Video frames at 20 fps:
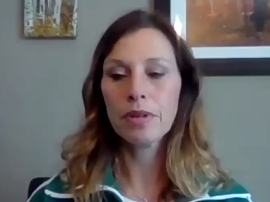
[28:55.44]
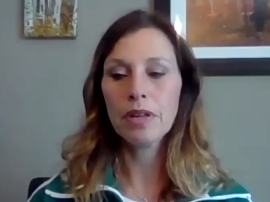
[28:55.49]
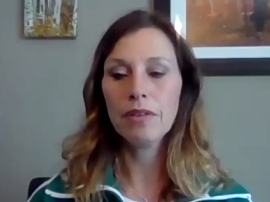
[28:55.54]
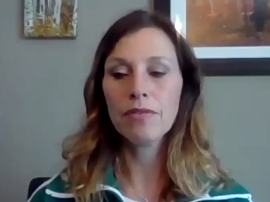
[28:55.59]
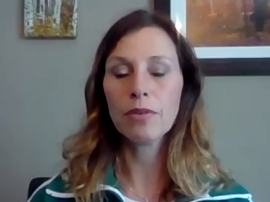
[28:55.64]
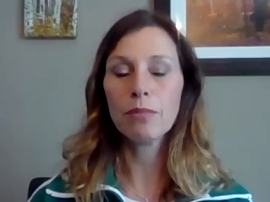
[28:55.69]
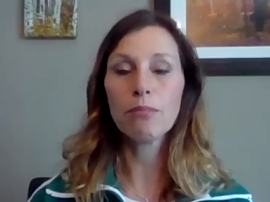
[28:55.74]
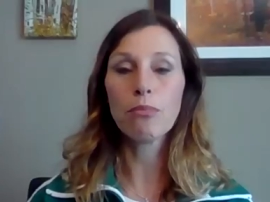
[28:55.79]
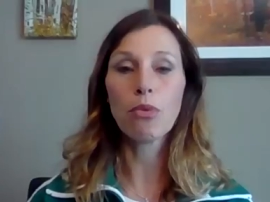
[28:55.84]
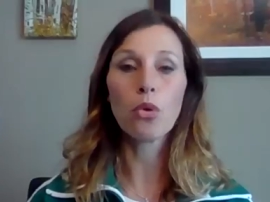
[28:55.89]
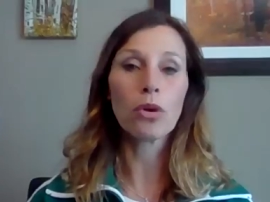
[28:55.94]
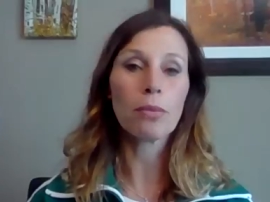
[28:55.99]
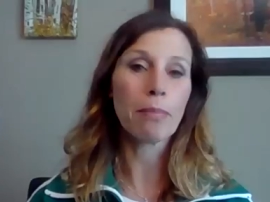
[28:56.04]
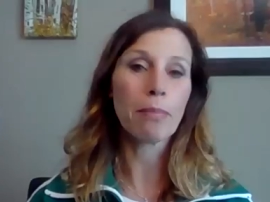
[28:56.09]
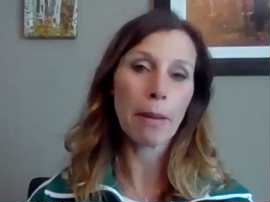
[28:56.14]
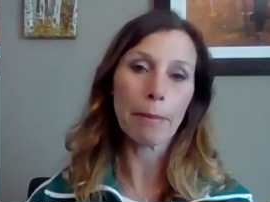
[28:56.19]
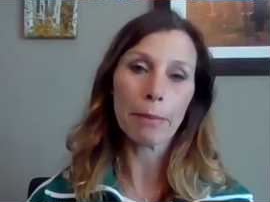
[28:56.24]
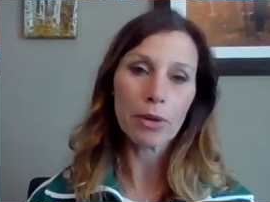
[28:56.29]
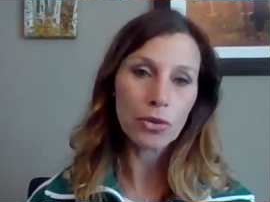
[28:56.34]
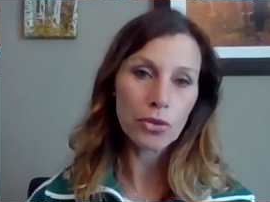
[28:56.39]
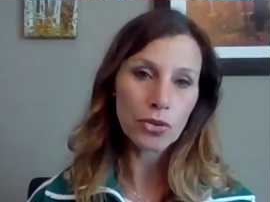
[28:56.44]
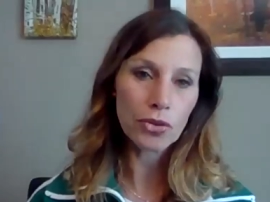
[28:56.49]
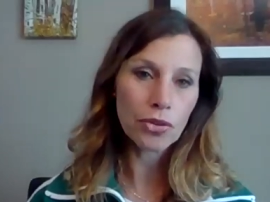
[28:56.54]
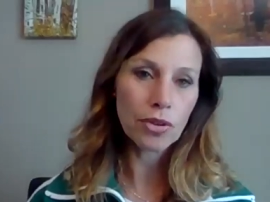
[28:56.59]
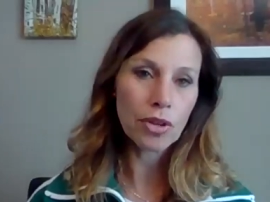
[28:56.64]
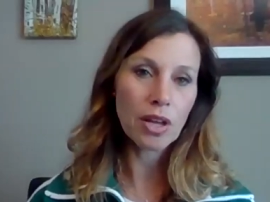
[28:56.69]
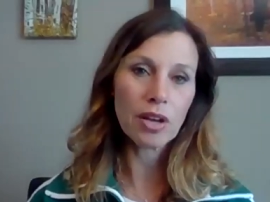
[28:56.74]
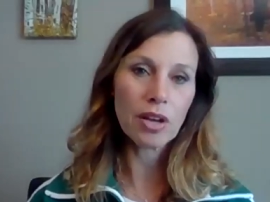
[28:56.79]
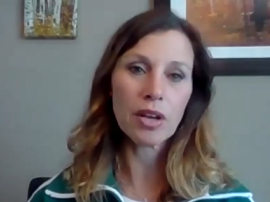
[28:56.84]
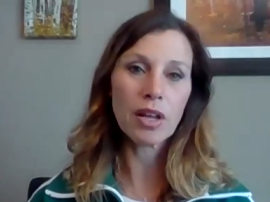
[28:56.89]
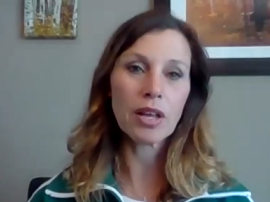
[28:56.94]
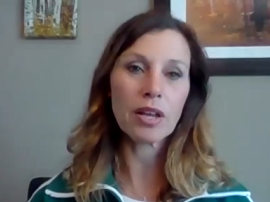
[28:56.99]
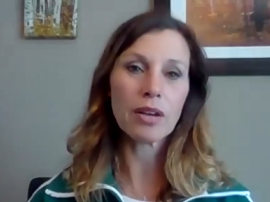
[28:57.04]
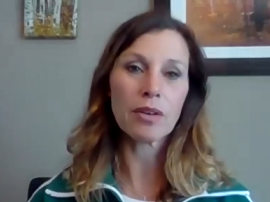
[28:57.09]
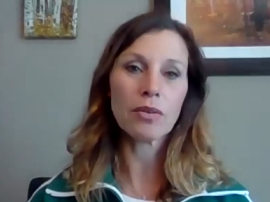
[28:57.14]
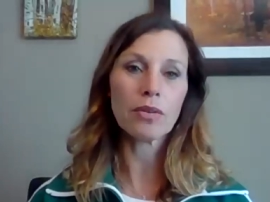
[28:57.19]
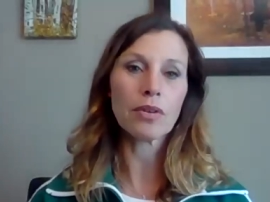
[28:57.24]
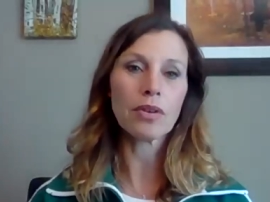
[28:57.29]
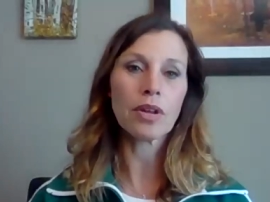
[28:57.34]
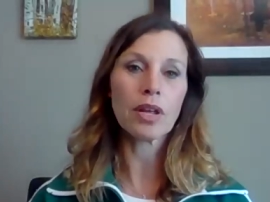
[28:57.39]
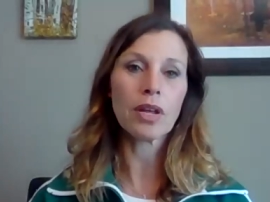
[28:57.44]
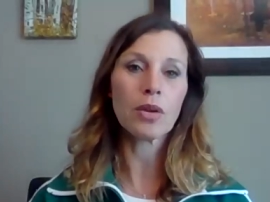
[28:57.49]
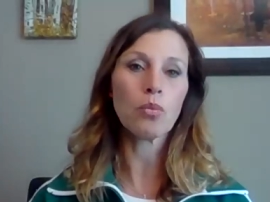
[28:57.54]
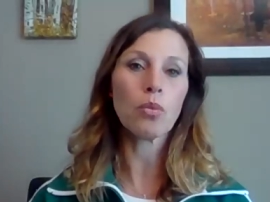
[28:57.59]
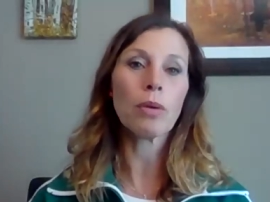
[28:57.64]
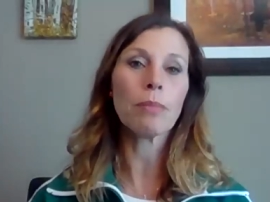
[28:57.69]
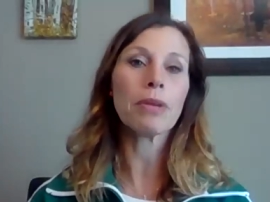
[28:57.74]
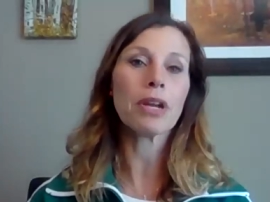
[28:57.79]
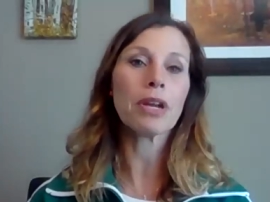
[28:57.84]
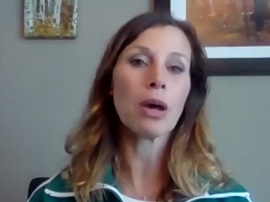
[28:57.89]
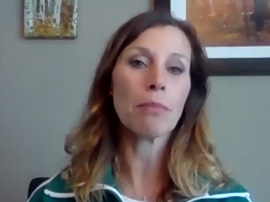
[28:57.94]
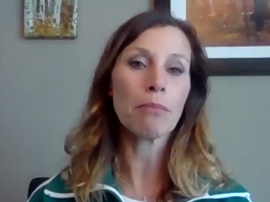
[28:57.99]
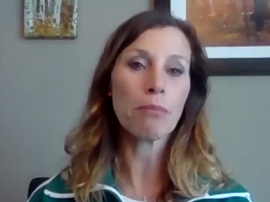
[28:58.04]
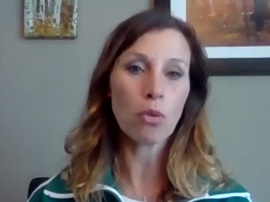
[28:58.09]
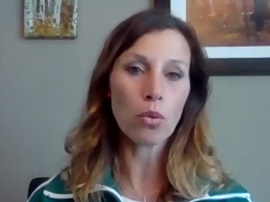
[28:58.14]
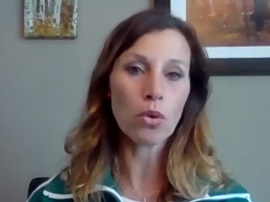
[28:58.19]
even board members and women on